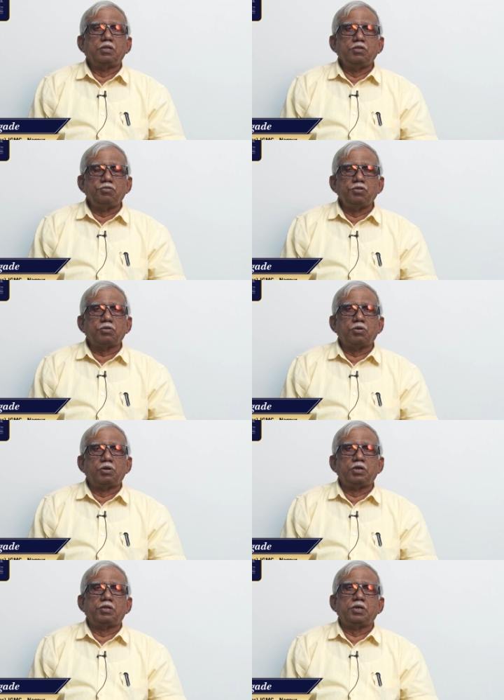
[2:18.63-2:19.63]
This is
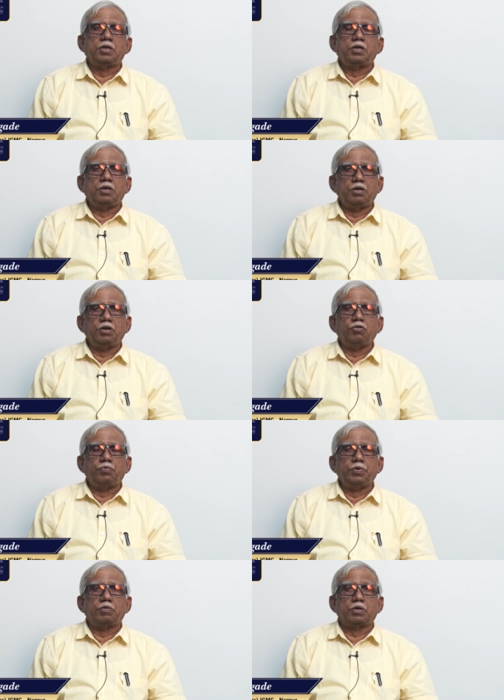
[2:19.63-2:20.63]
called as a dengue
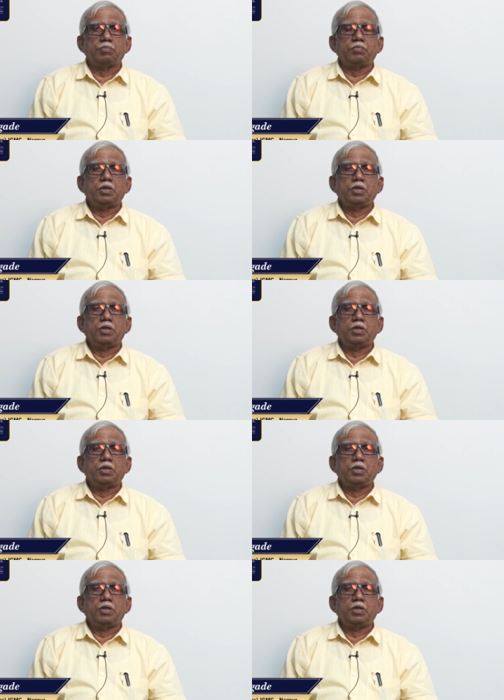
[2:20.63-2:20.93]
fever.